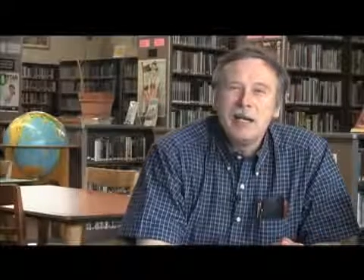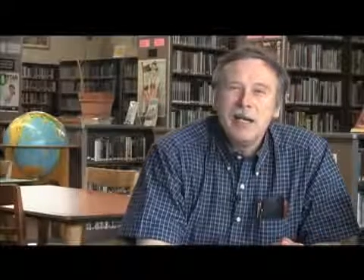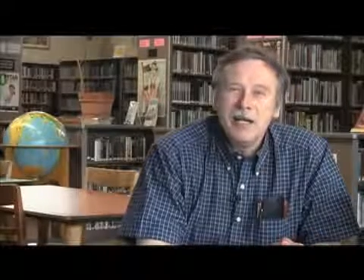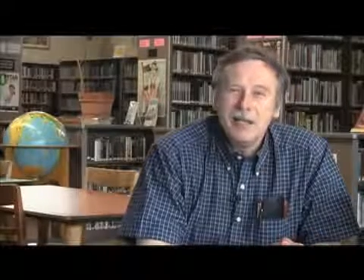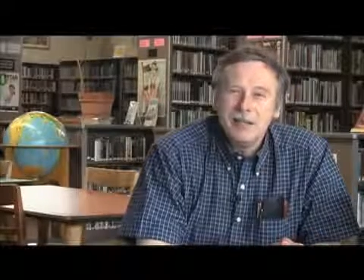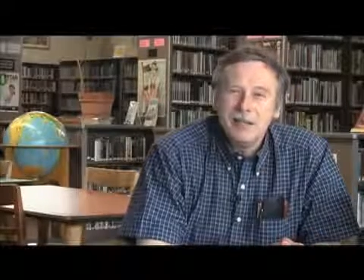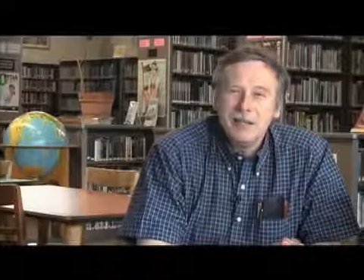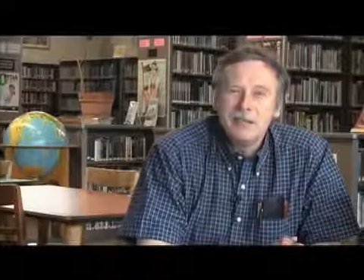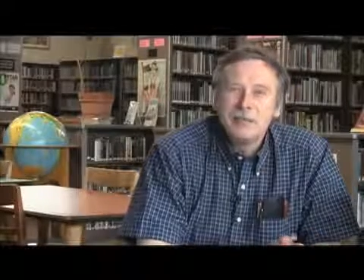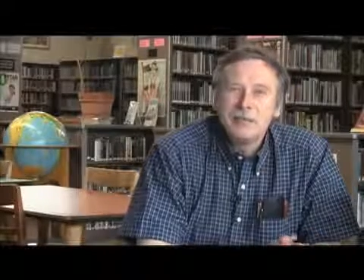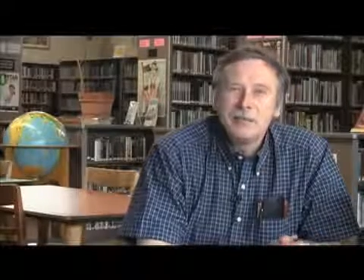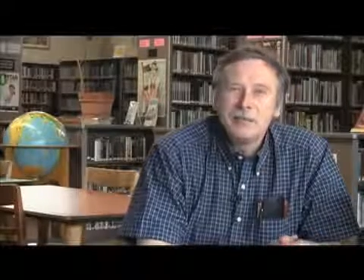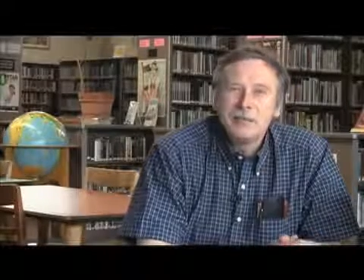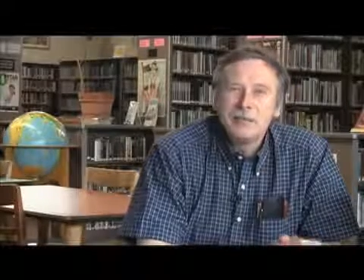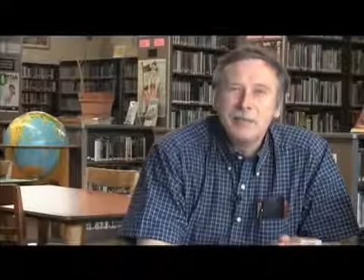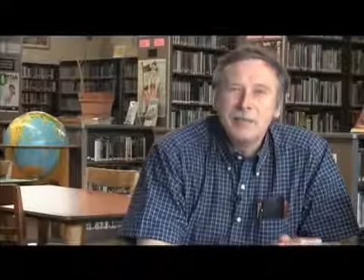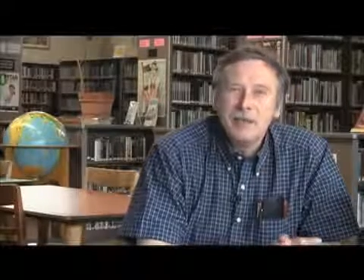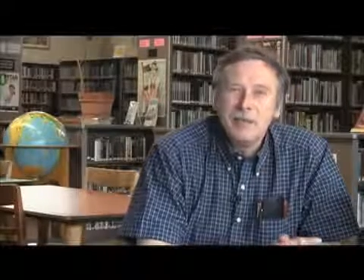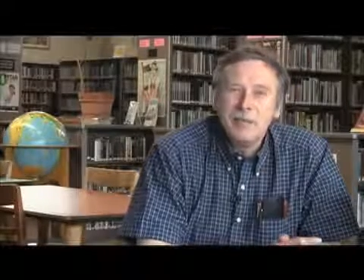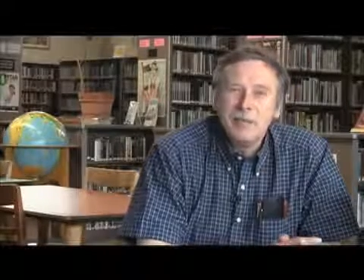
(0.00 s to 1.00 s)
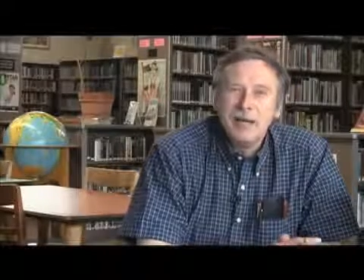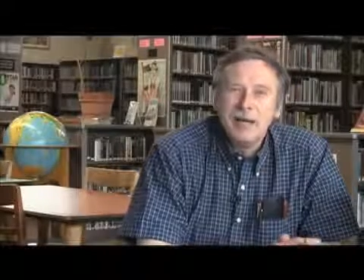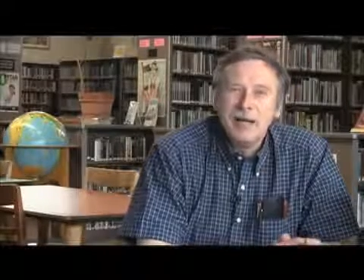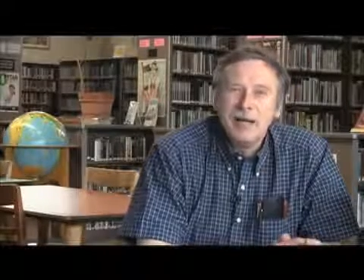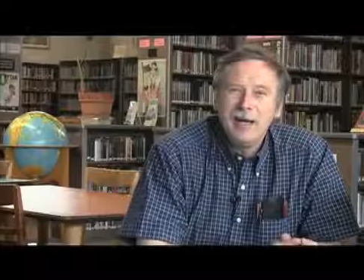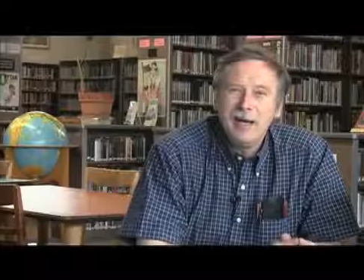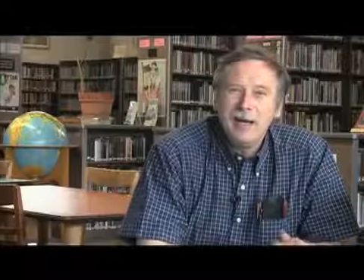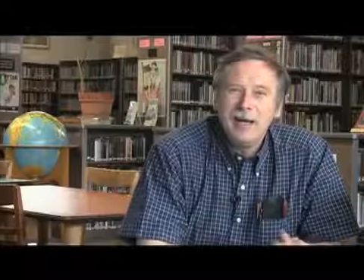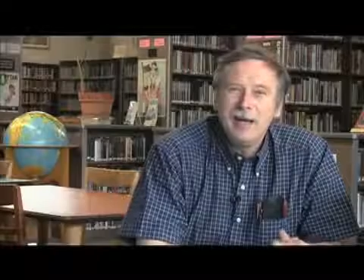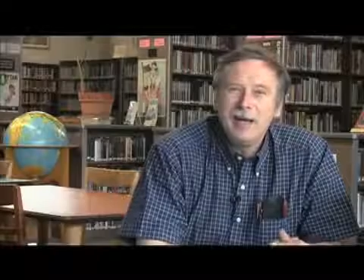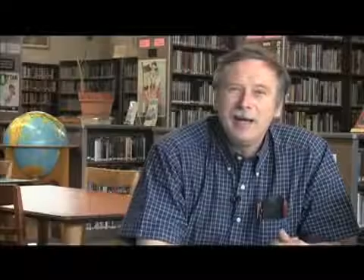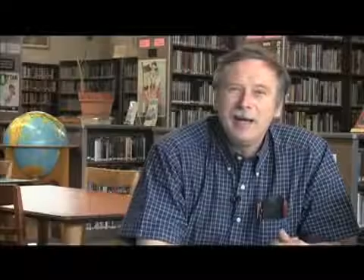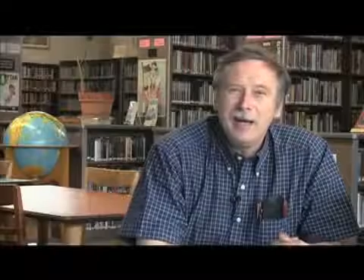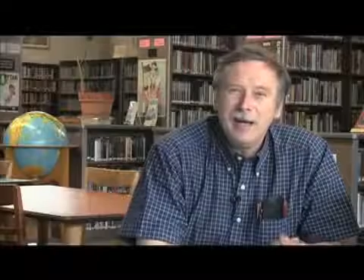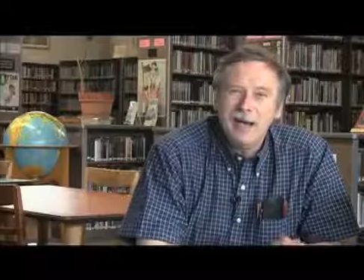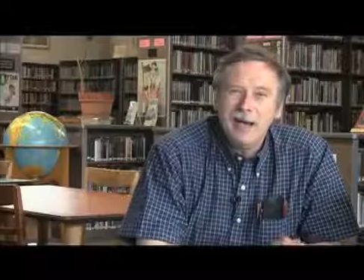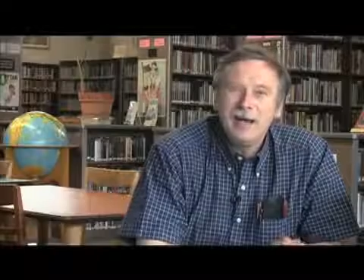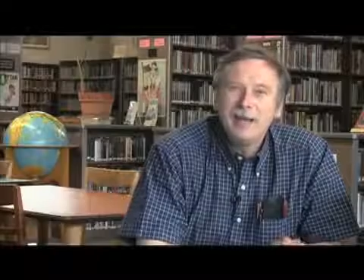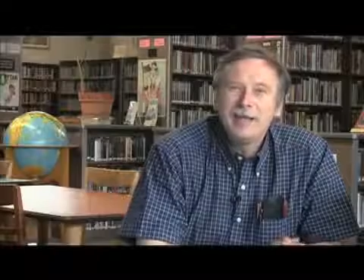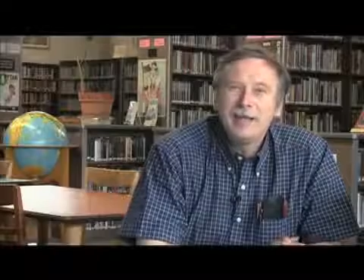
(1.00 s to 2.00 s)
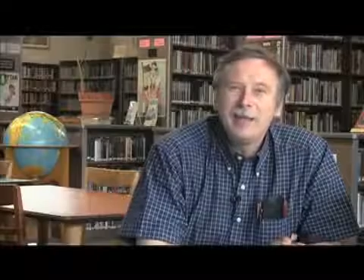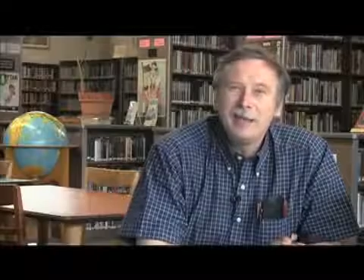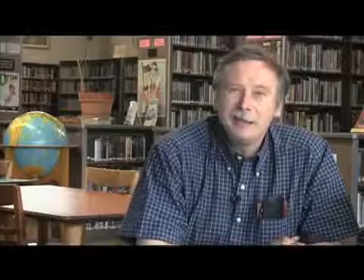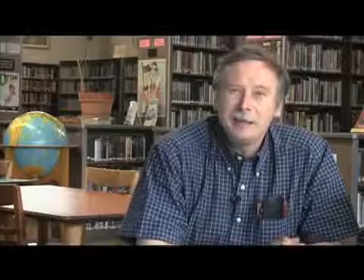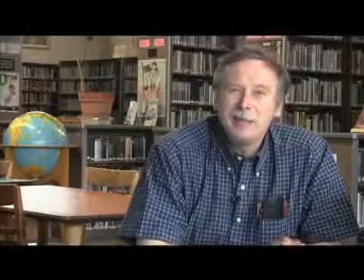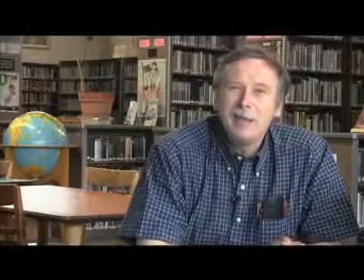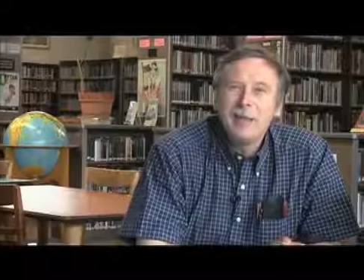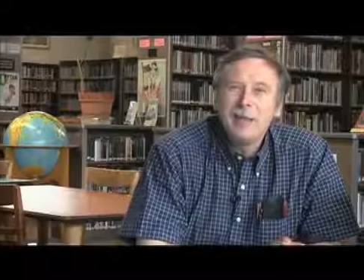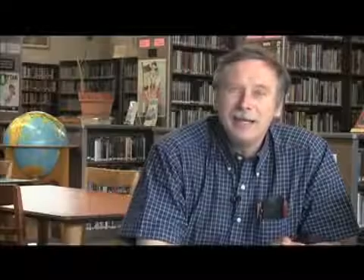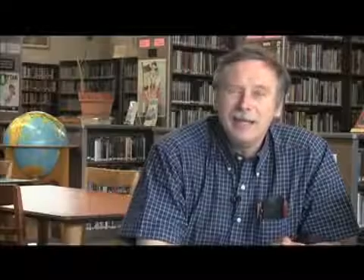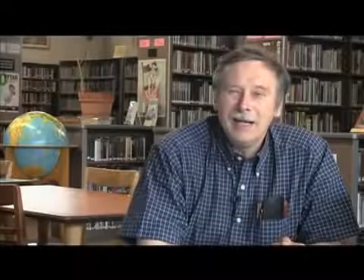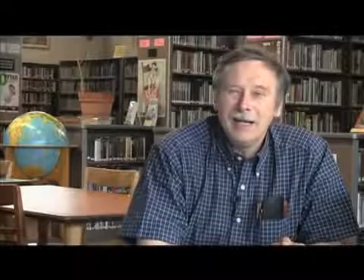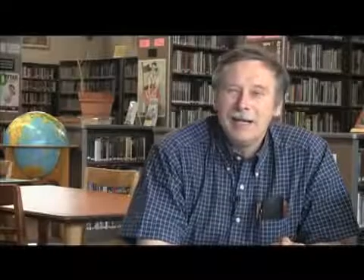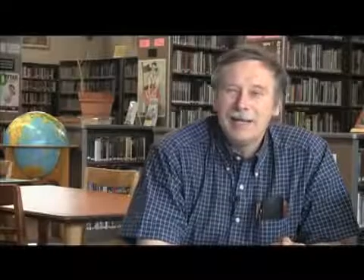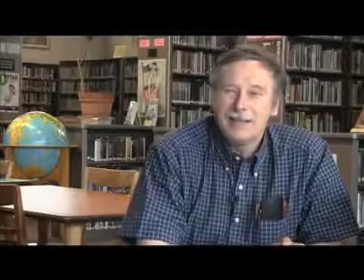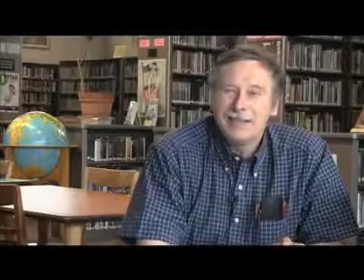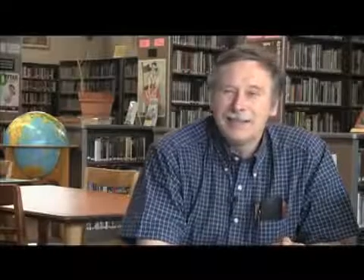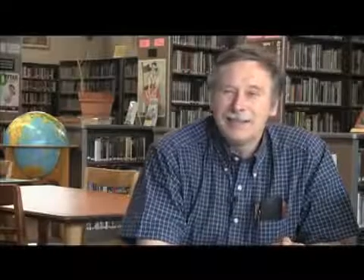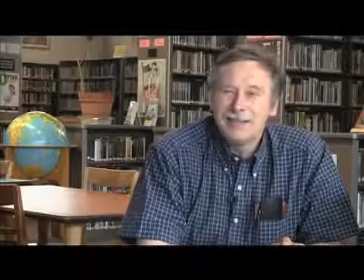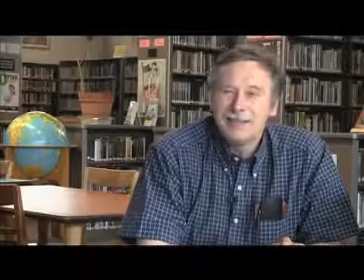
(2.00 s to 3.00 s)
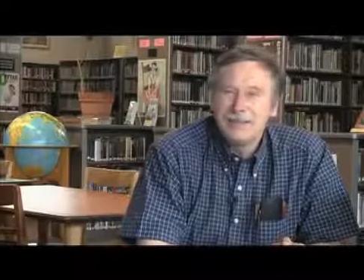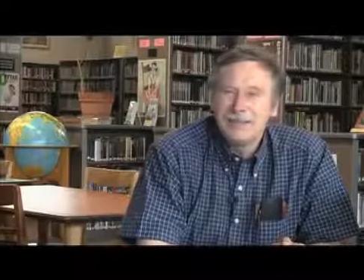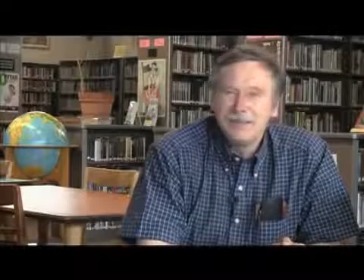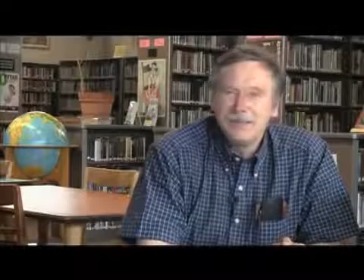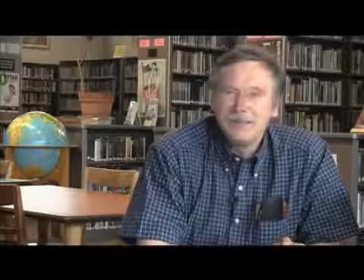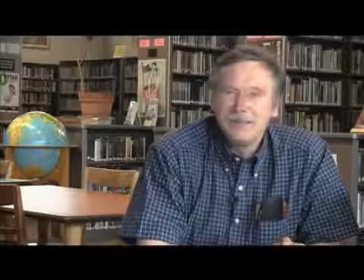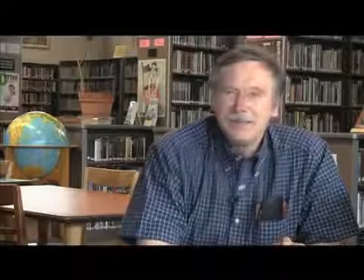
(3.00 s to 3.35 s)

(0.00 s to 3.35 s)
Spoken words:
And this is where my aunt met us.